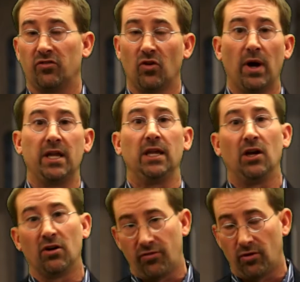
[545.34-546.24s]
So a
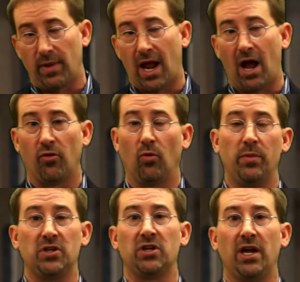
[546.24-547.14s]
year from now, there will
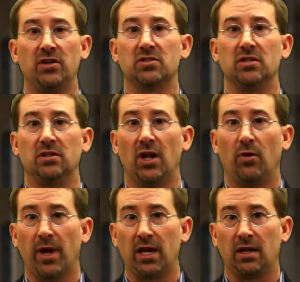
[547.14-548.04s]
be changes in dental
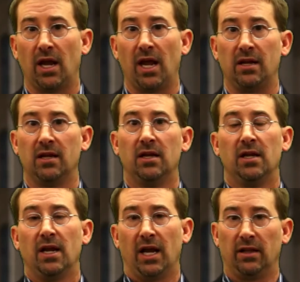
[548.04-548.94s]
Medicaid
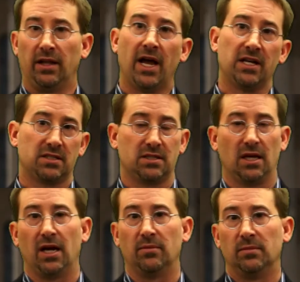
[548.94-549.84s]
unless
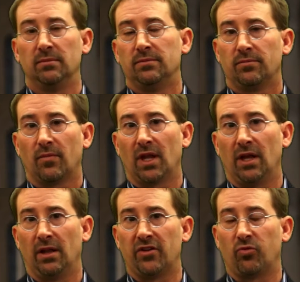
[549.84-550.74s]

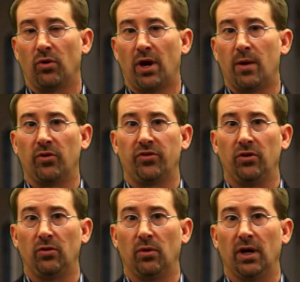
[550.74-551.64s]
we're able
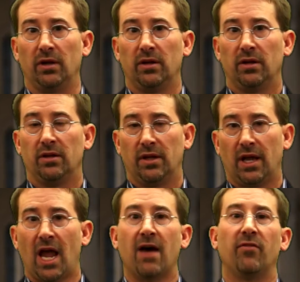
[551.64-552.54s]
to
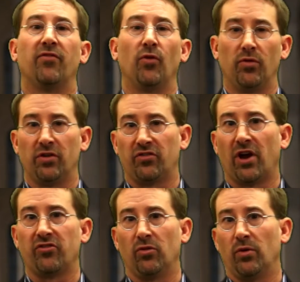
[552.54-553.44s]
have a further
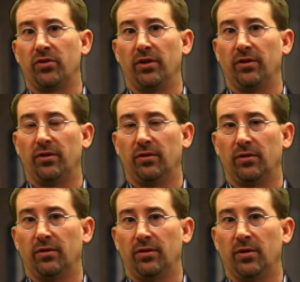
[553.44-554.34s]
discussion with the
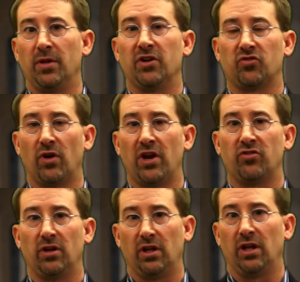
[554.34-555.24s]

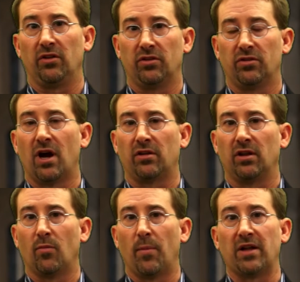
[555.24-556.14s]
administration and talk to
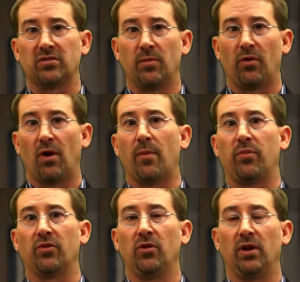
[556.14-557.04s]
them about some other
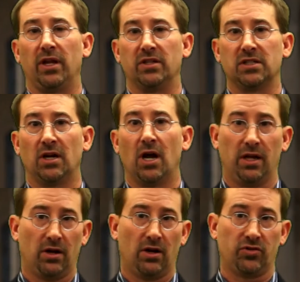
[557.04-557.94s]
opportunities
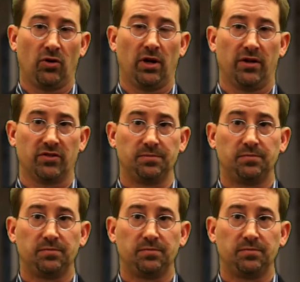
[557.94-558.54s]
and alternatives.